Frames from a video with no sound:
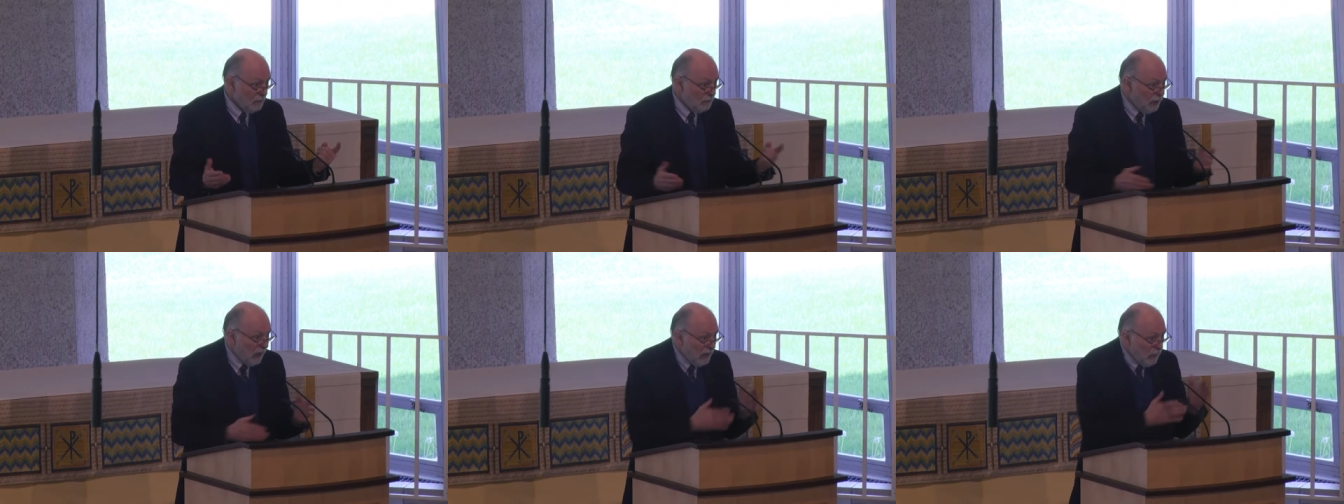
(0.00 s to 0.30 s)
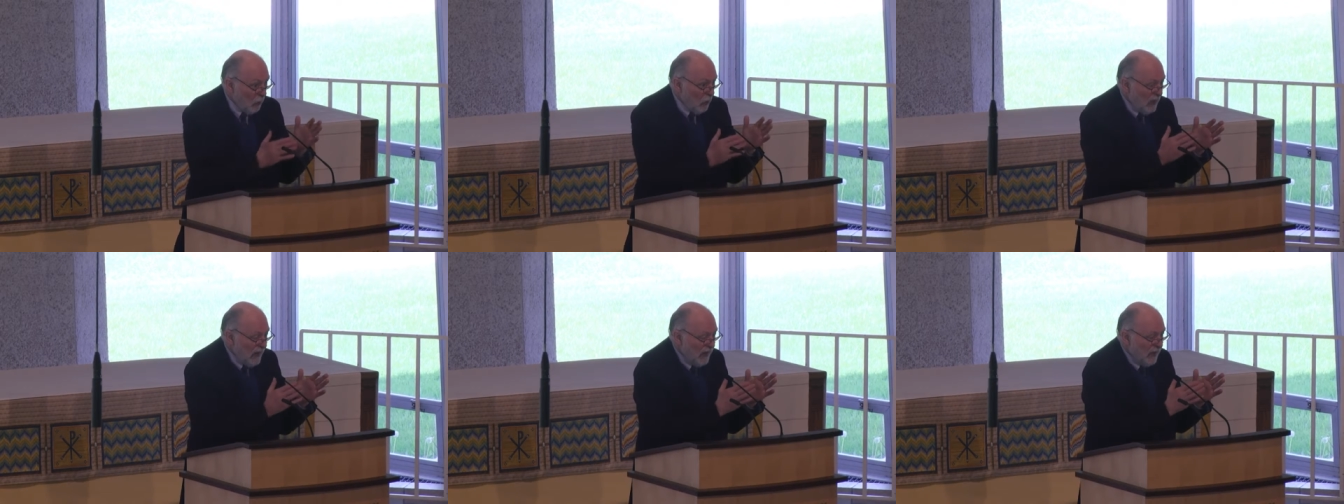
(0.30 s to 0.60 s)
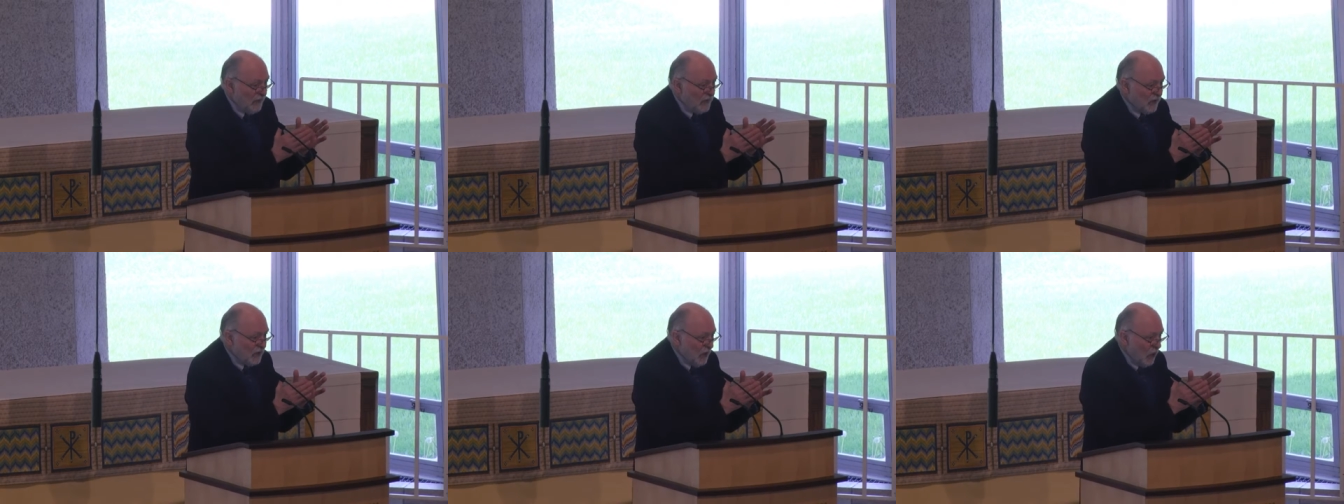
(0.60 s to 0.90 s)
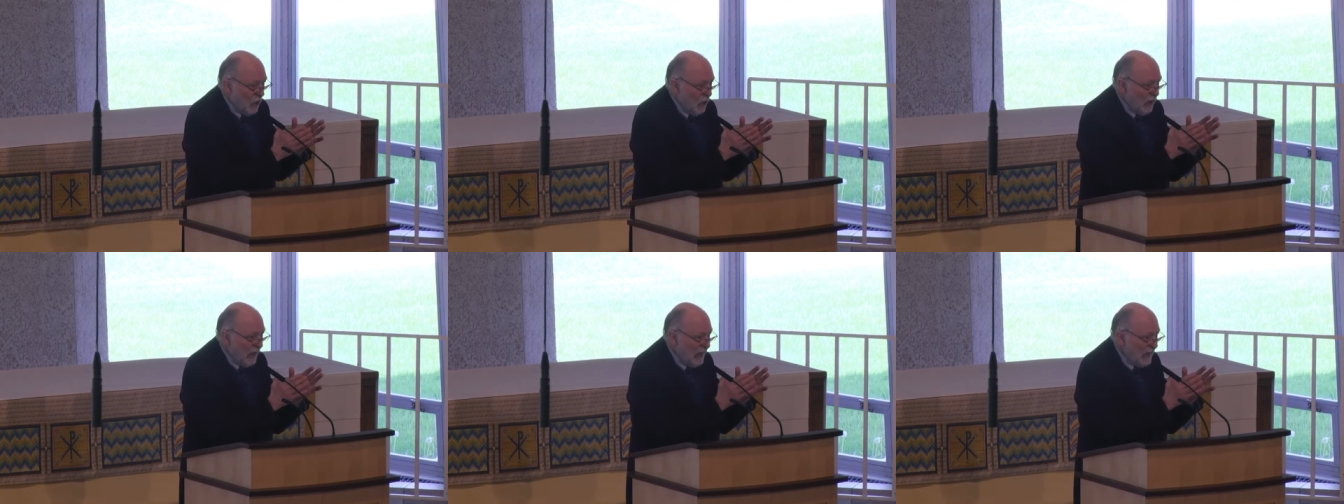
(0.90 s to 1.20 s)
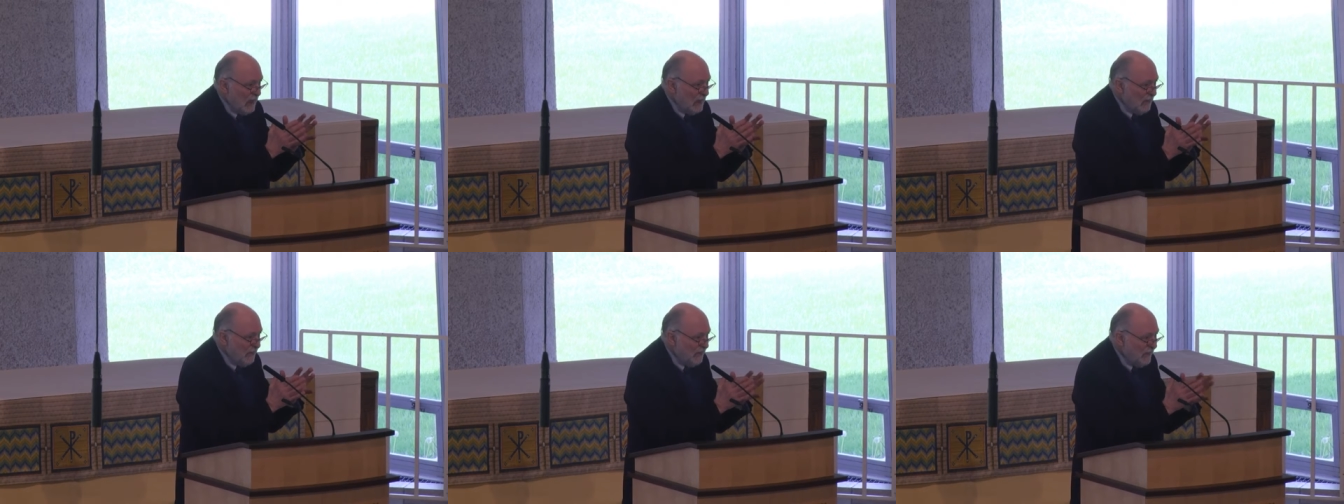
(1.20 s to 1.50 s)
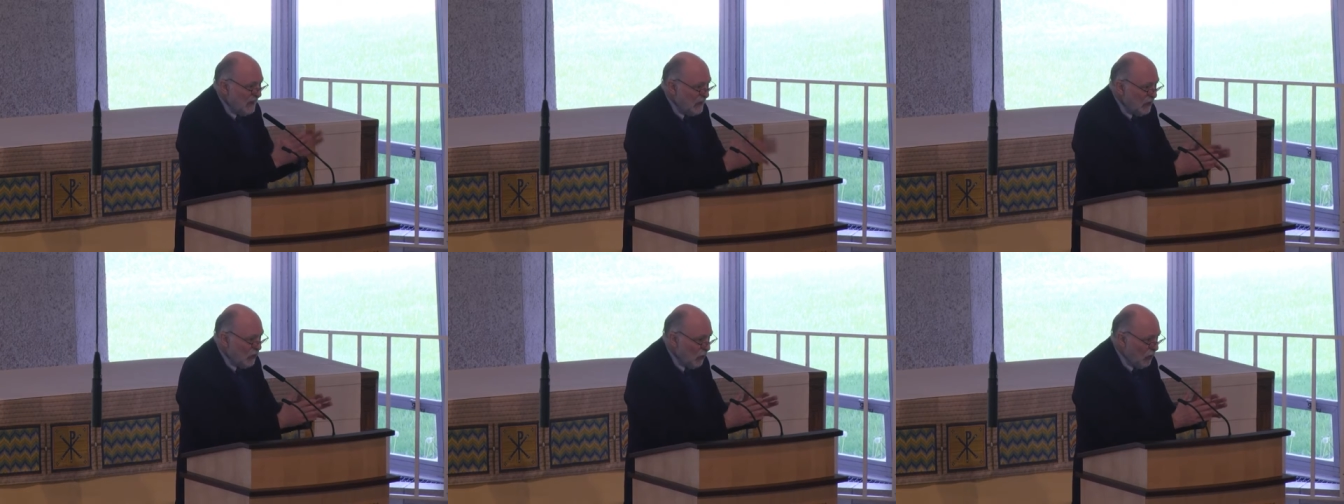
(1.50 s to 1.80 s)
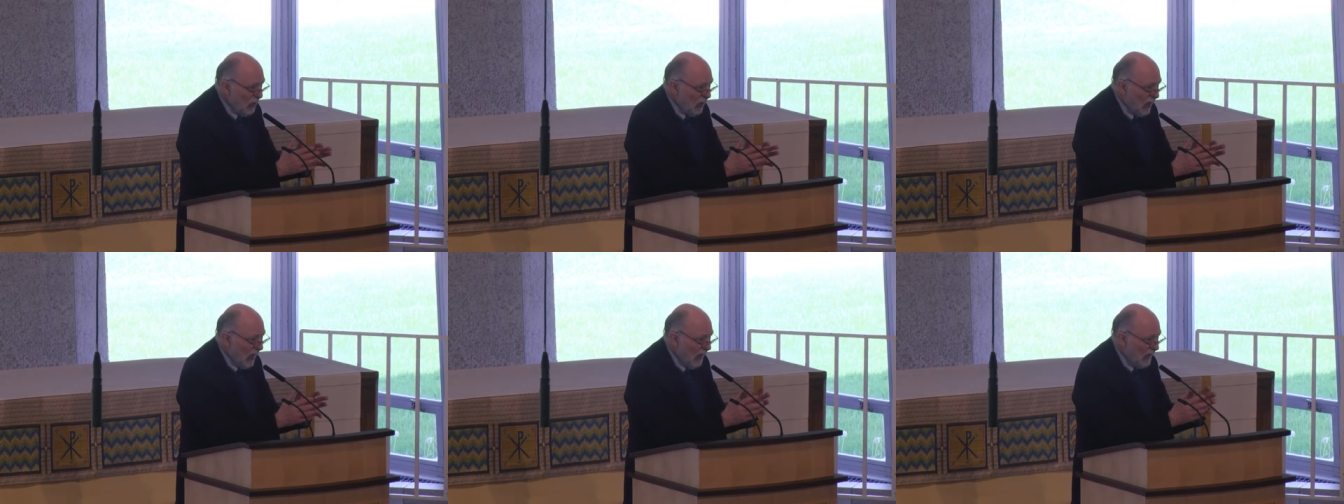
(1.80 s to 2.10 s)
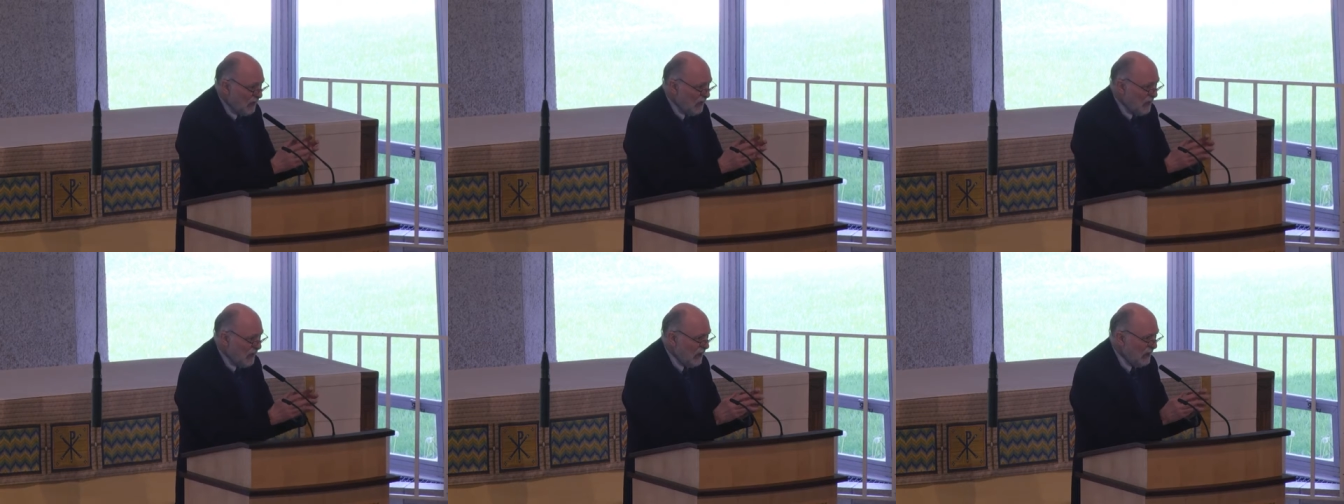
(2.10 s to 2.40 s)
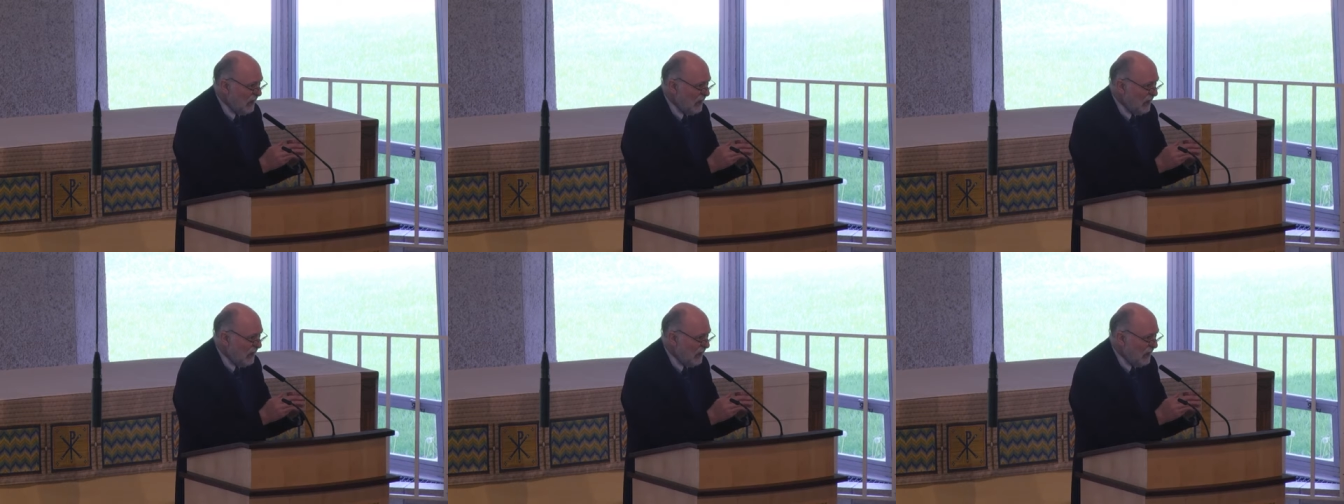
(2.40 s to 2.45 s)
But we have so individualized